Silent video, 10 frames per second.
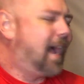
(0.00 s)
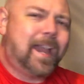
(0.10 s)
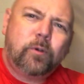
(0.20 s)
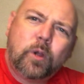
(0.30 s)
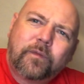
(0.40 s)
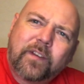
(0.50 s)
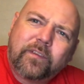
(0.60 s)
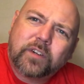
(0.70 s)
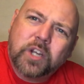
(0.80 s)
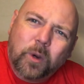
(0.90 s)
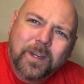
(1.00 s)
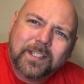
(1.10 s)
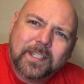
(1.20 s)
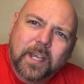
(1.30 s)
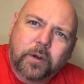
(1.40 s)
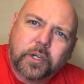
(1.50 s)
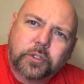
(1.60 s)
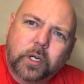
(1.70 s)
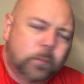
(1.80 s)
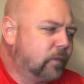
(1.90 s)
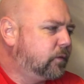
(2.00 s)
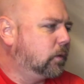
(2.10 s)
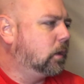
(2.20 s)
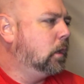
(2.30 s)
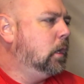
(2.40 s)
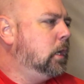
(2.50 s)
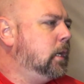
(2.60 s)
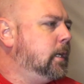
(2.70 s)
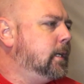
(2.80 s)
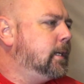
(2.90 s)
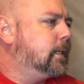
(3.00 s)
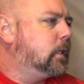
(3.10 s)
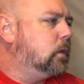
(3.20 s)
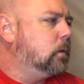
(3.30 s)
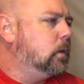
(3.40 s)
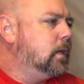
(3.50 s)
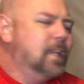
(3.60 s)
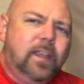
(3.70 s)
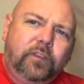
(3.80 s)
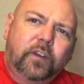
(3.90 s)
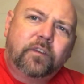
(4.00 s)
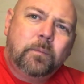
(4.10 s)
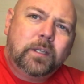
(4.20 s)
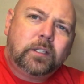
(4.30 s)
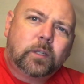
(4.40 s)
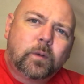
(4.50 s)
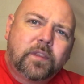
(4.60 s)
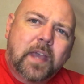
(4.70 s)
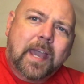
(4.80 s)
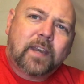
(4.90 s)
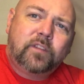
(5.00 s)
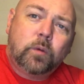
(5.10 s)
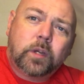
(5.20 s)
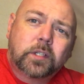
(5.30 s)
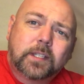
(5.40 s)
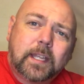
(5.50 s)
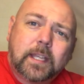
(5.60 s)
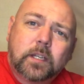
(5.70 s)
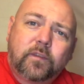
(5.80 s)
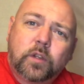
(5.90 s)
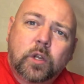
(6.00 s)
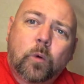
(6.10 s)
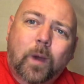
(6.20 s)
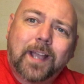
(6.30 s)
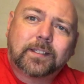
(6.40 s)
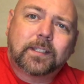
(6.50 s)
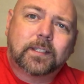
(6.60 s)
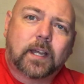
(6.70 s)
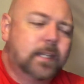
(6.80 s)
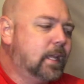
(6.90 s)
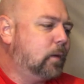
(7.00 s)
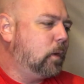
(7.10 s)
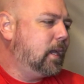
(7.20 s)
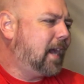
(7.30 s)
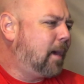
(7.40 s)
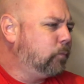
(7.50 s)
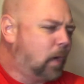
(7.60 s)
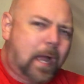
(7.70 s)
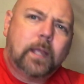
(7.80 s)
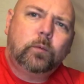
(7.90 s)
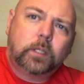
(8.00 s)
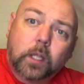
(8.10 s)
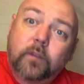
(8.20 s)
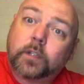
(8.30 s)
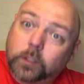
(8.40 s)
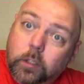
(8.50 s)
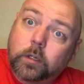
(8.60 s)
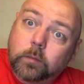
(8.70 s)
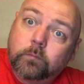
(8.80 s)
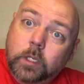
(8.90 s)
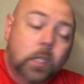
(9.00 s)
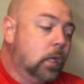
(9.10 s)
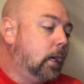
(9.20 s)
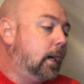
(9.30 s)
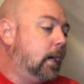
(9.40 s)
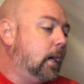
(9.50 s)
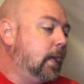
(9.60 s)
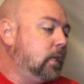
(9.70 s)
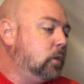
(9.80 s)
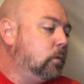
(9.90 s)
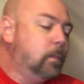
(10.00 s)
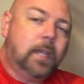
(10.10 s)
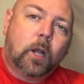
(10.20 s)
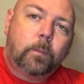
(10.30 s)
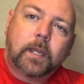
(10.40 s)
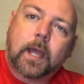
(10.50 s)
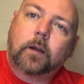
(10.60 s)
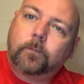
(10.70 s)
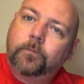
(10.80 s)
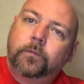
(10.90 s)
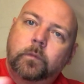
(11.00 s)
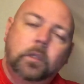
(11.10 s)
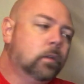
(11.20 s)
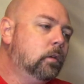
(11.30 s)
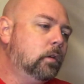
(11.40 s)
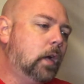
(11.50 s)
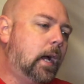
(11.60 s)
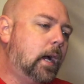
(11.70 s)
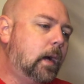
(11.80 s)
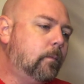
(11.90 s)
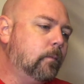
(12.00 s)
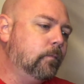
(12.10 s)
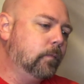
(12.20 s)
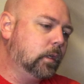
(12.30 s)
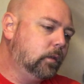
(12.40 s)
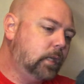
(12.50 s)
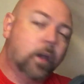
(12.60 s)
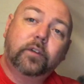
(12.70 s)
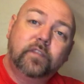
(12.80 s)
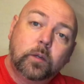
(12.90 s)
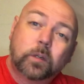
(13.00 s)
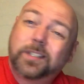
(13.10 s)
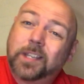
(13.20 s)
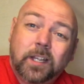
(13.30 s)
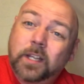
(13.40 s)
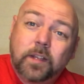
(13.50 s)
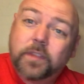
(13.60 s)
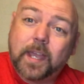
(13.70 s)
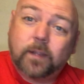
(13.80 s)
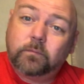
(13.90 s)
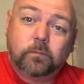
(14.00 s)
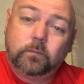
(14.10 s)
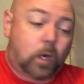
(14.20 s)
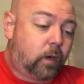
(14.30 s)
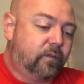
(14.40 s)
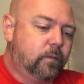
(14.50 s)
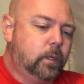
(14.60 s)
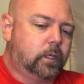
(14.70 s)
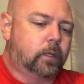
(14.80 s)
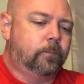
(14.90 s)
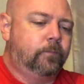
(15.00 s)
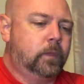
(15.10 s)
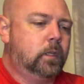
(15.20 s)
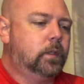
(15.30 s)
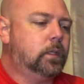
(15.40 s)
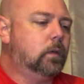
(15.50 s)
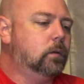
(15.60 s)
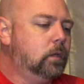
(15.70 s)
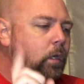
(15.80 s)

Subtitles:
I don't know if I've ever noticed that on a truck before. So if you're familiar with that, if you understand, if you know why it's designed that way, I would love to learn. And you would be helping out the other viewers that aren't familiar. So